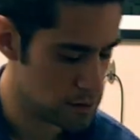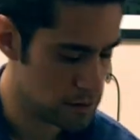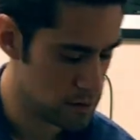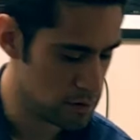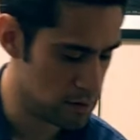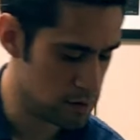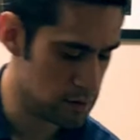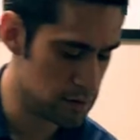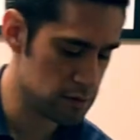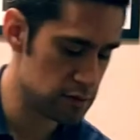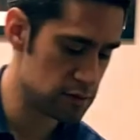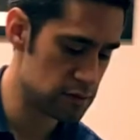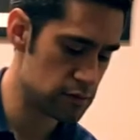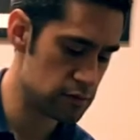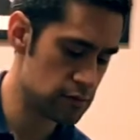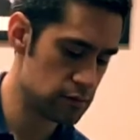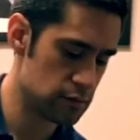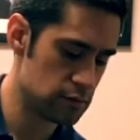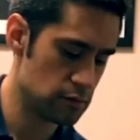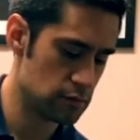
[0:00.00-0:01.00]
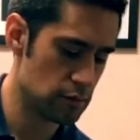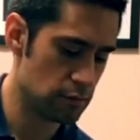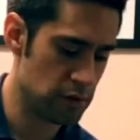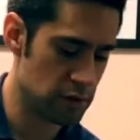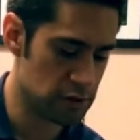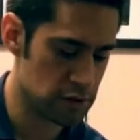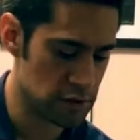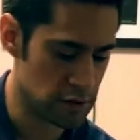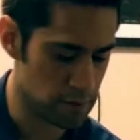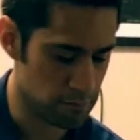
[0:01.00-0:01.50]
is a
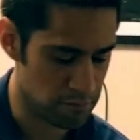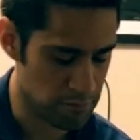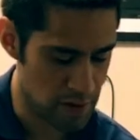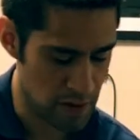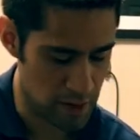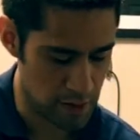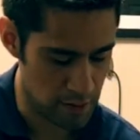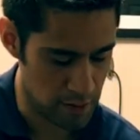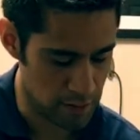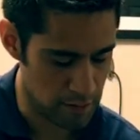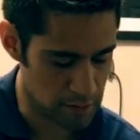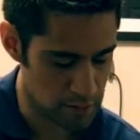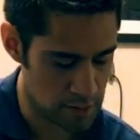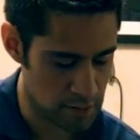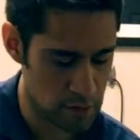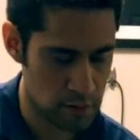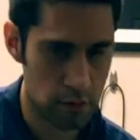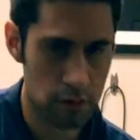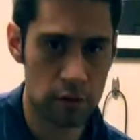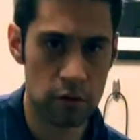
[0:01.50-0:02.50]
bunch of bends.